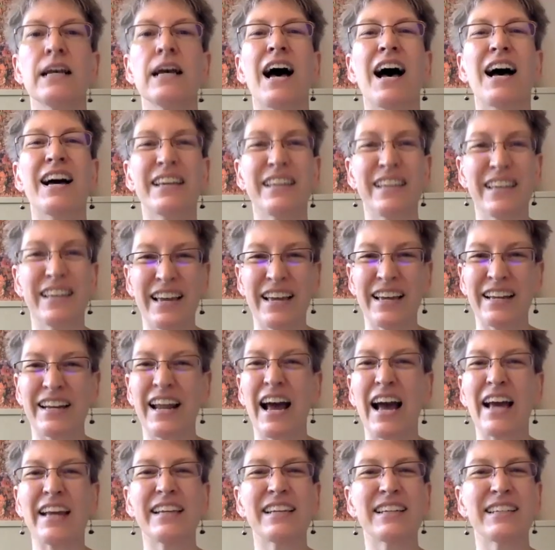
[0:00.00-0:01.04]
Again,
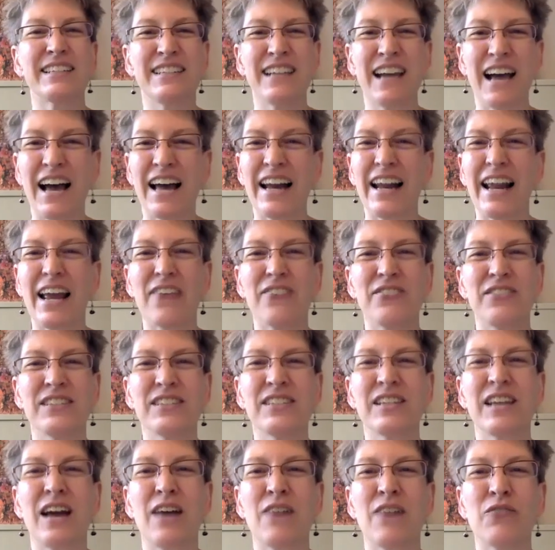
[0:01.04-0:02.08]
I cannot have this
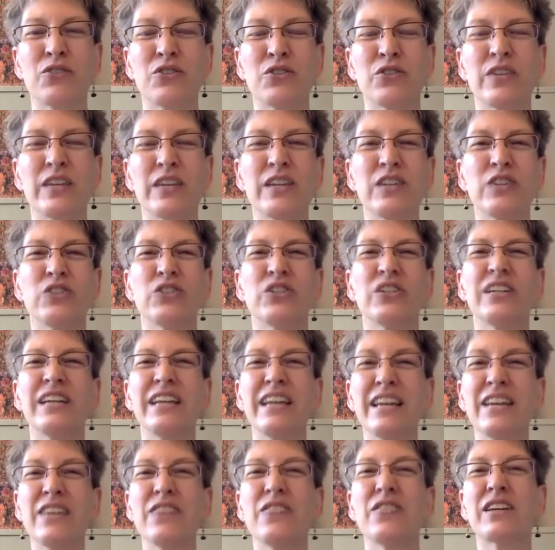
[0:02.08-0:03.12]
conversation
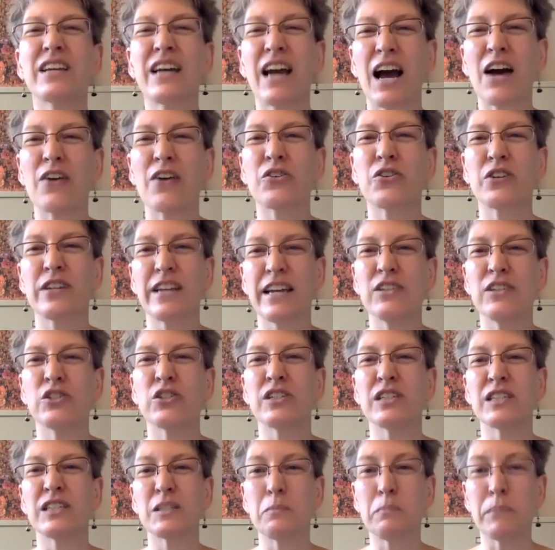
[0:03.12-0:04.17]
in the
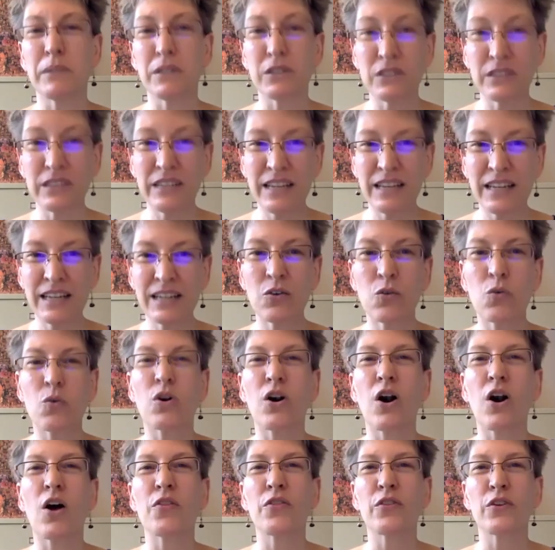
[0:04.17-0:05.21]
congregation's building or
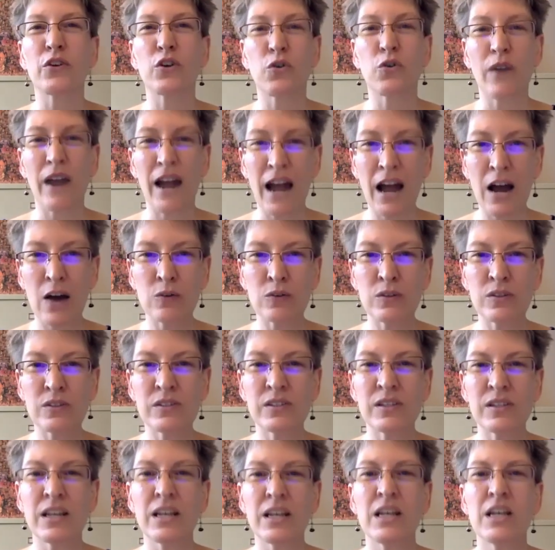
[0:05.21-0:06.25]
on the
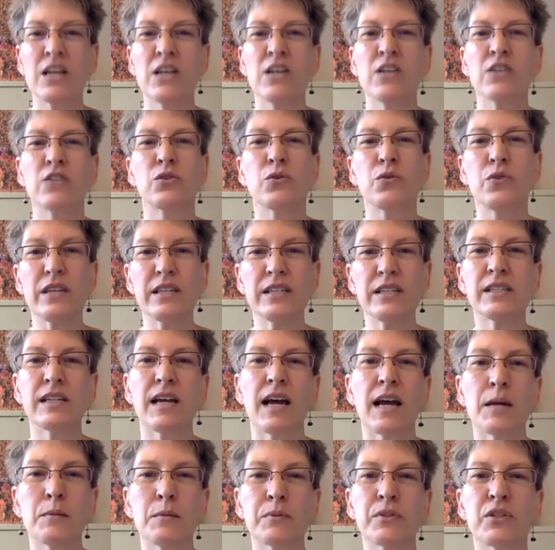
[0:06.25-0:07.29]
grounds. So these
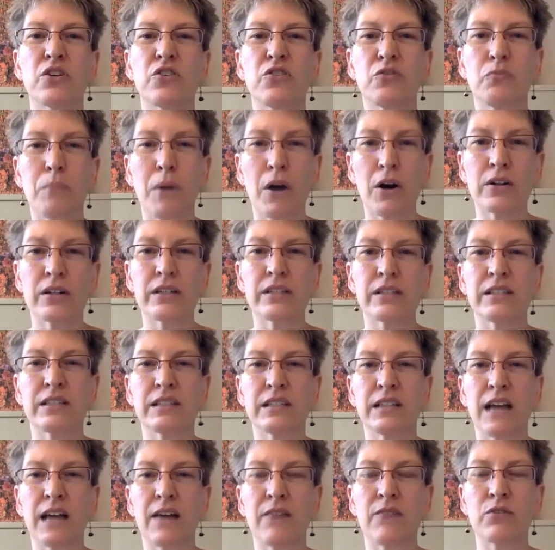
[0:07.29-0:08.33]
types of partisan
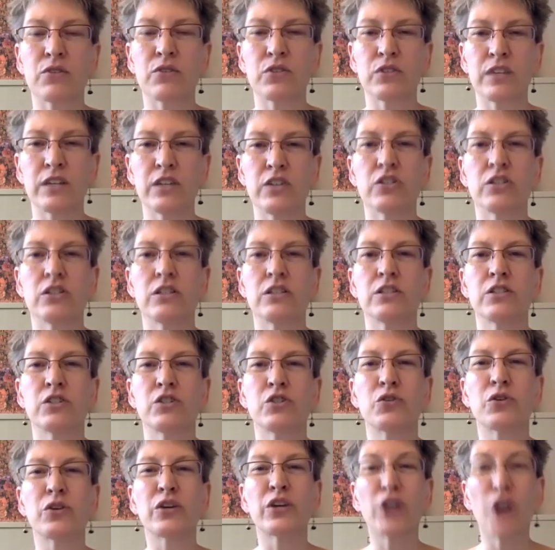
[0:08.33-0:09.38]
conversations
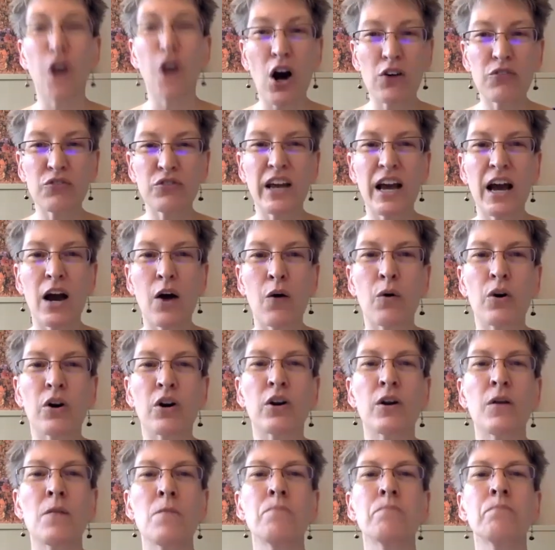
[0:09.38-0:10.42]
during coffee
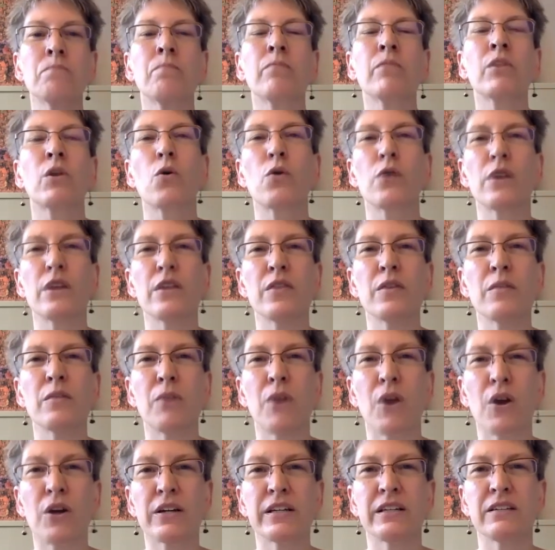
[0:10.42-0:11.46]
hour or in the
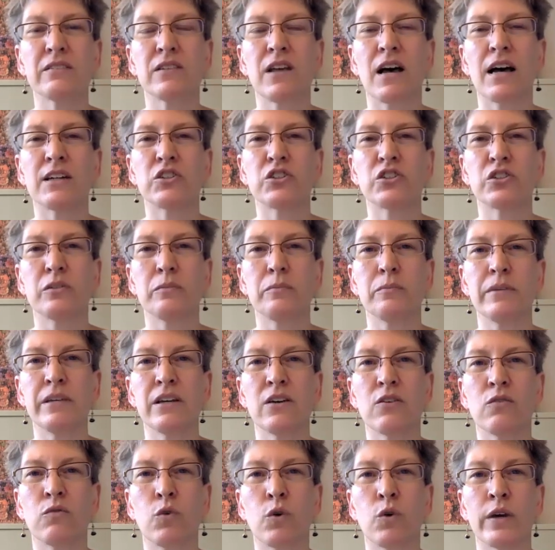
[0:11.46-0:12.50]
parking lot should be
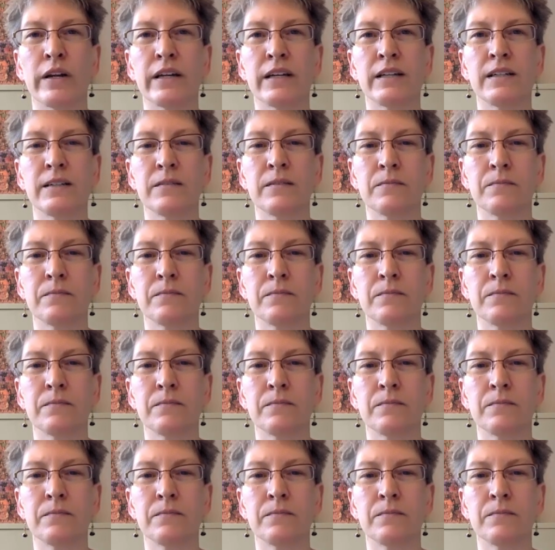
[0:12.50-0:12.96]
avoided.